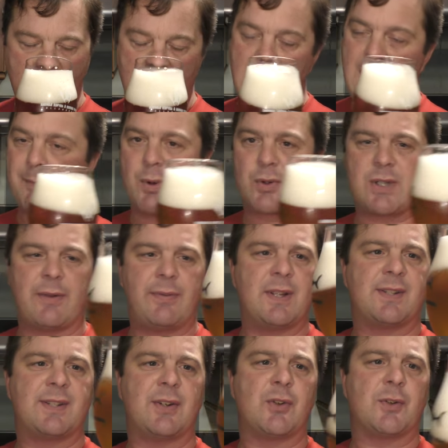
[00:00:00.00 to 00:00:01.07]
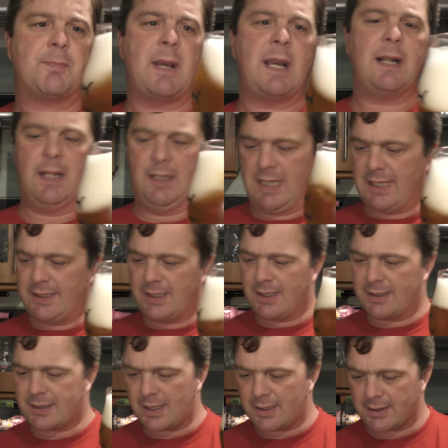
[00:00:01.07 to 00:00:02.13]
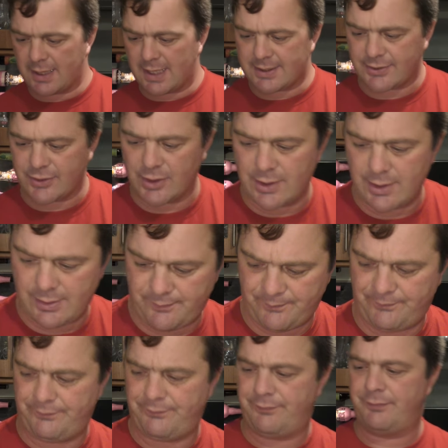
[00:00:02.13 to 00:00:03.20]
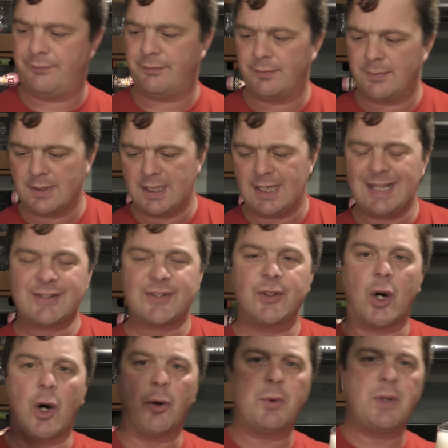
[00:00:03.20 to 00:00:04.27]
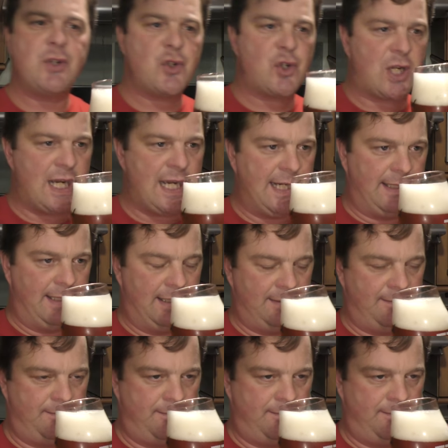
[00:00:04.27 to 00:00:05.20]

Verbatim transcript: Yeah, most definitely a citrus pale ale, and it's got it's an orange can,